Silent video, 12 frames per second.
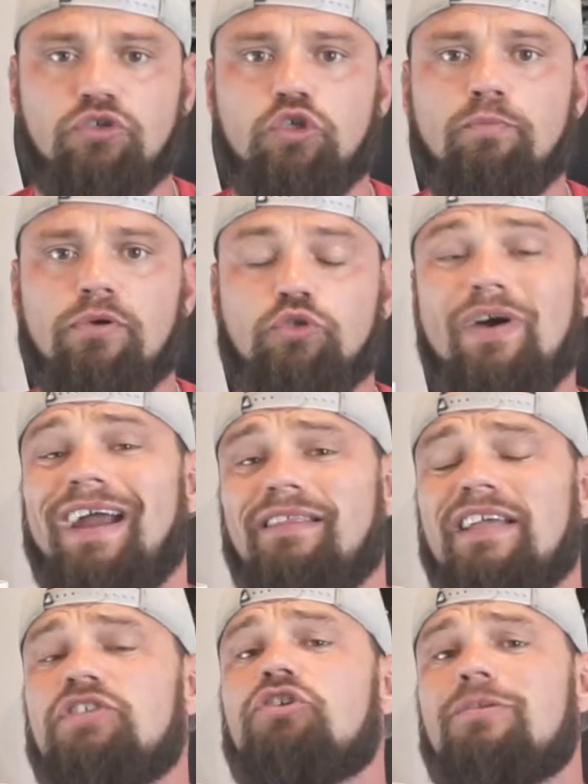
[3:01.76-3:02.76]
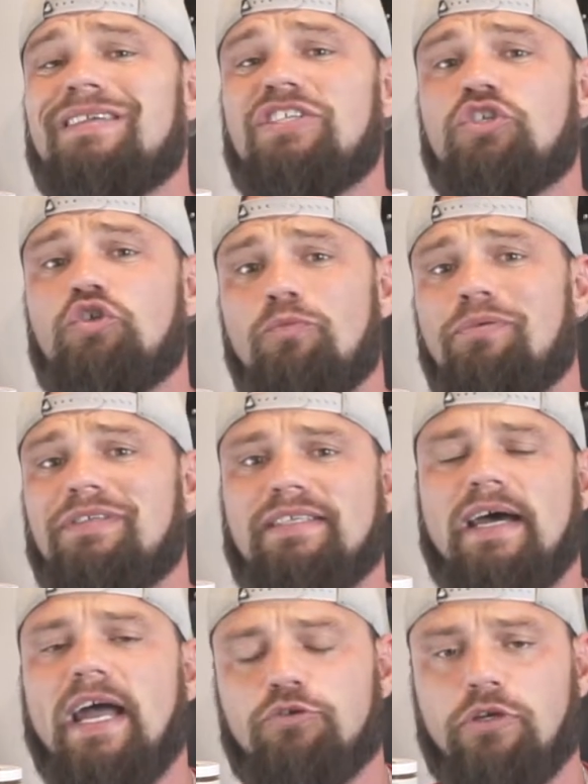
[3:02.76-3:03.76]
you're super dry, unless you're gonna be super
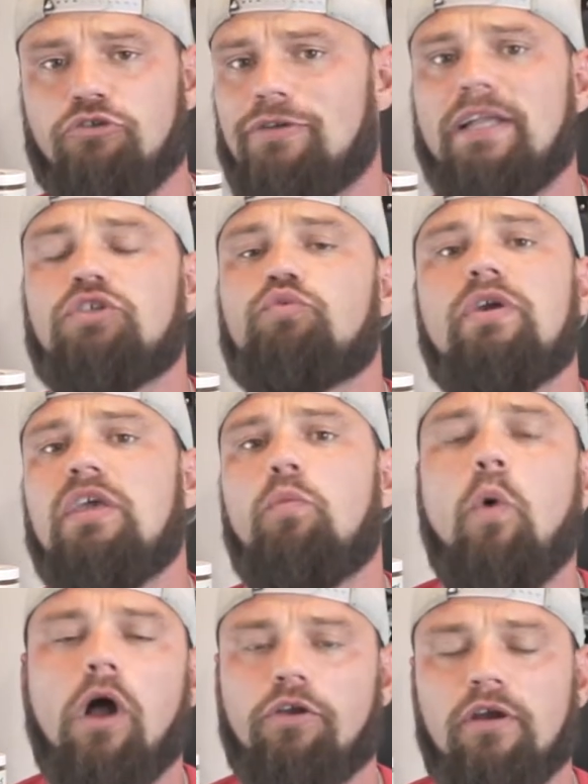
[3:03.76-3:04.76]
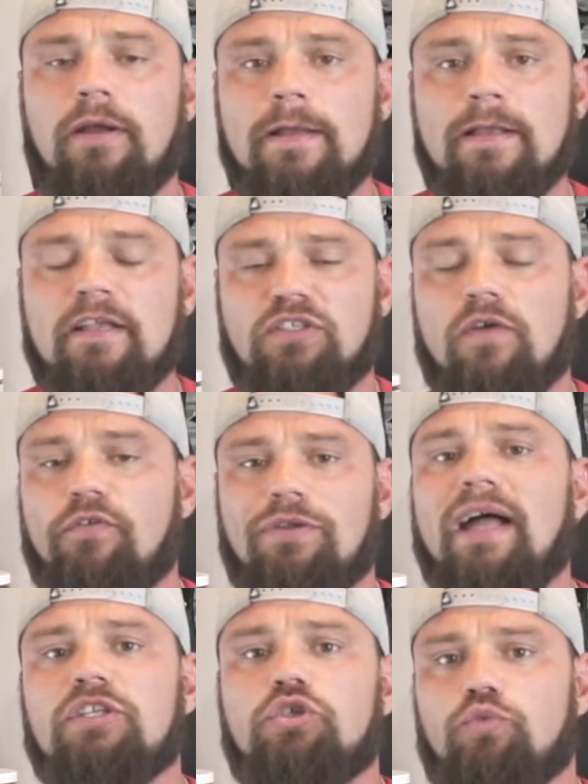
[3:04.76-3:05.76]
dehydrated. You're not drinking water. So if you're
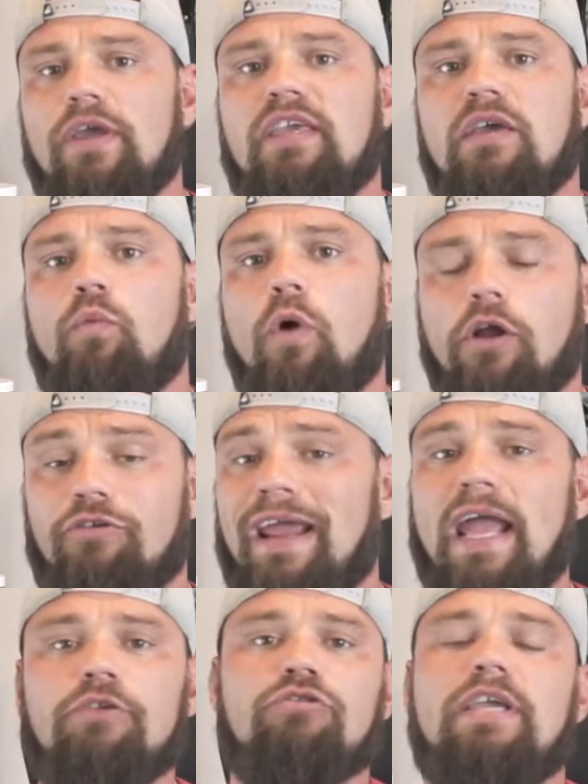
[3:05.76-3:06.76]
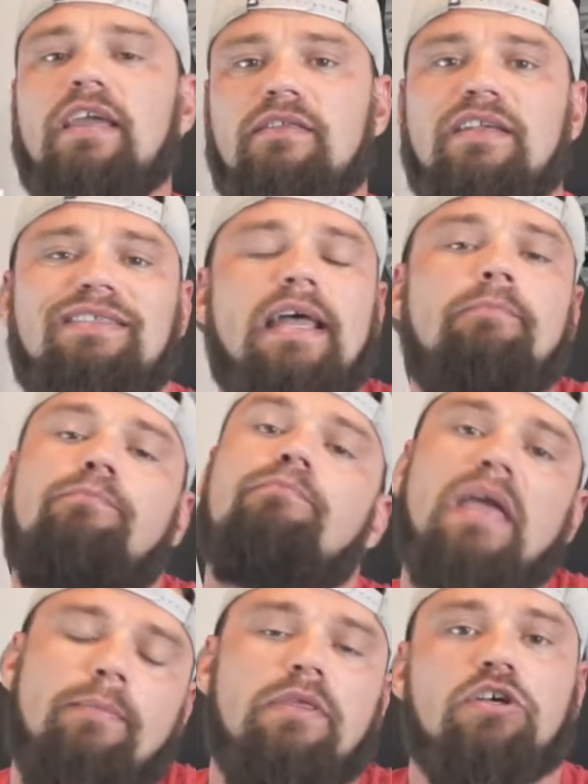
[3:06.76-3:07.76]
not drinking water and you're taking this, then
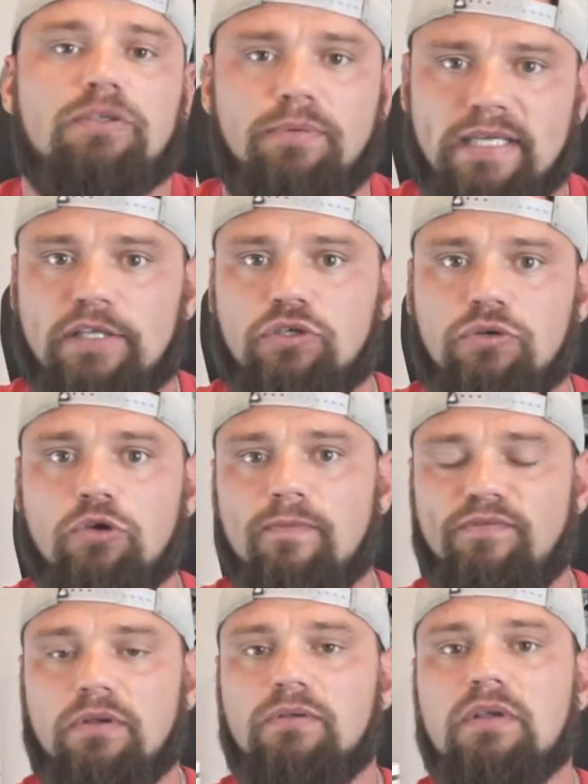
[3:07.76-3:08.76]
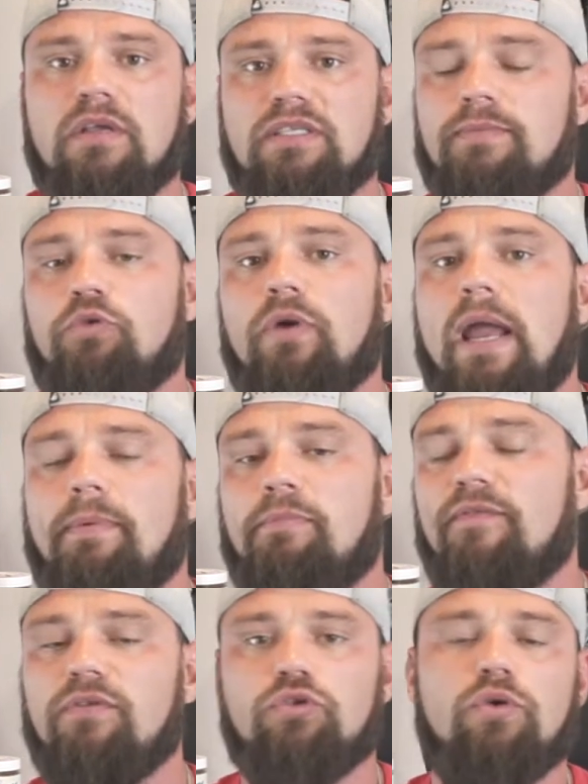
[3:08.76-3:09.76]
maybe there's a potential you could feel some cramping.
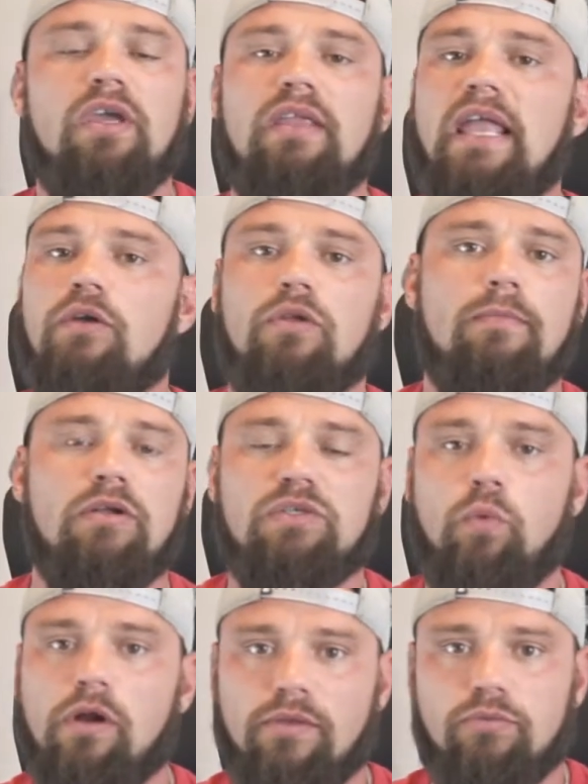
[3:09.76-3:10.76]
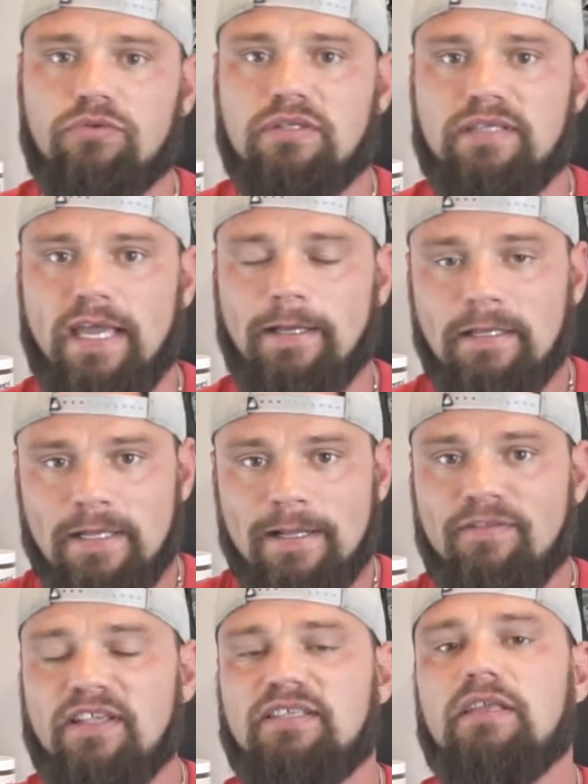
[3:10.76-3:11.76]
But if you're drinking adequate amounts of water throughout the day,
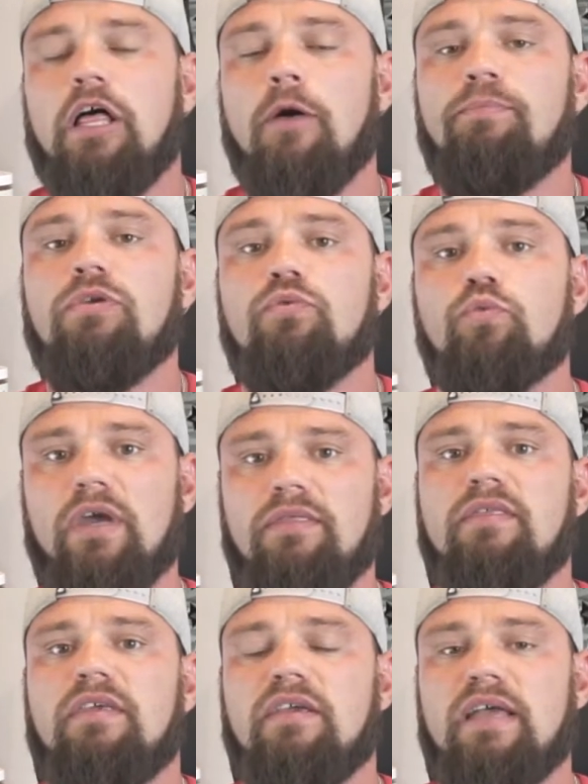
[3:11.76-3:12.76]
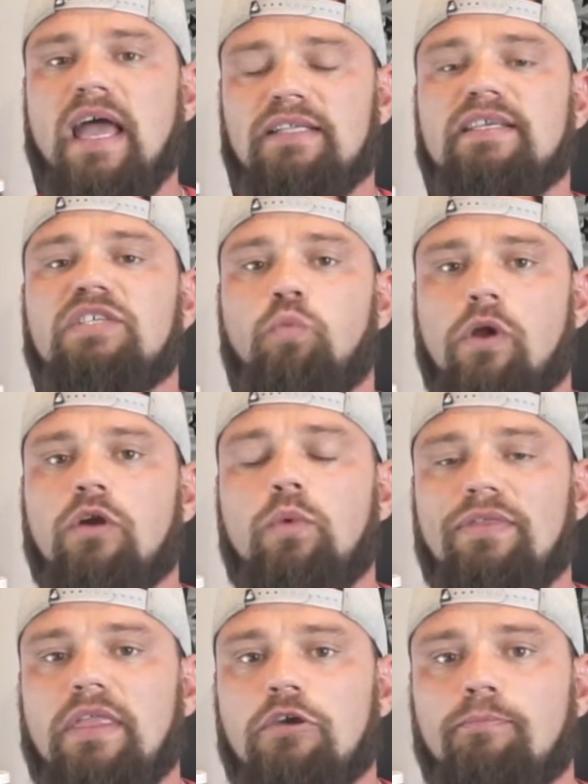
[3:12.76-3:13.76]
this is gonna help you rid the excess water
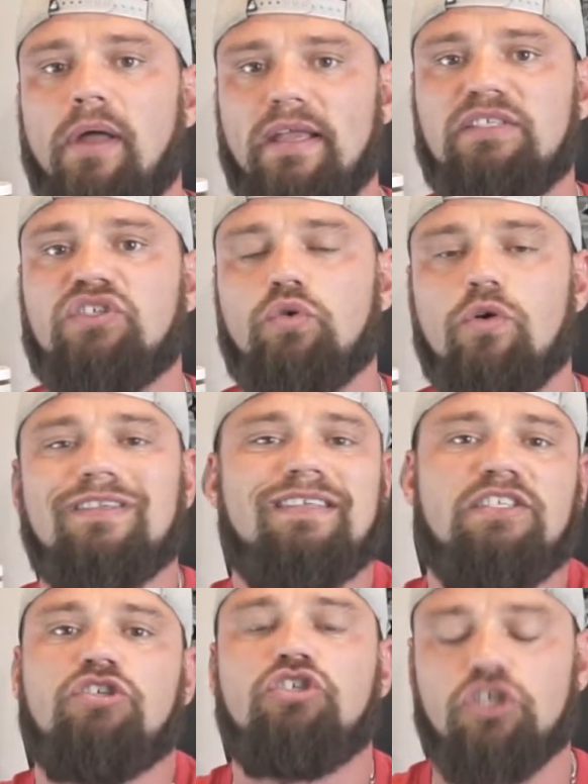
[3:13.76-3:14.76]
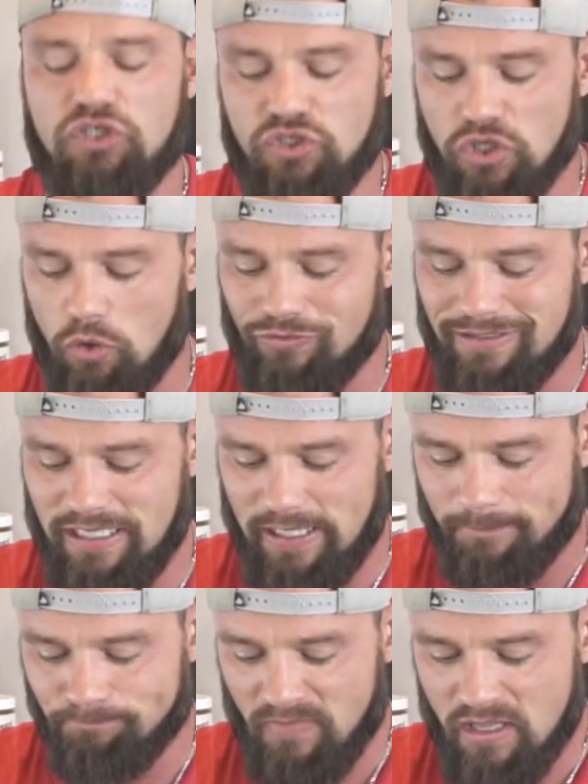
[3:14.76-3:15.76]
weight that your body stores because you just don't need it.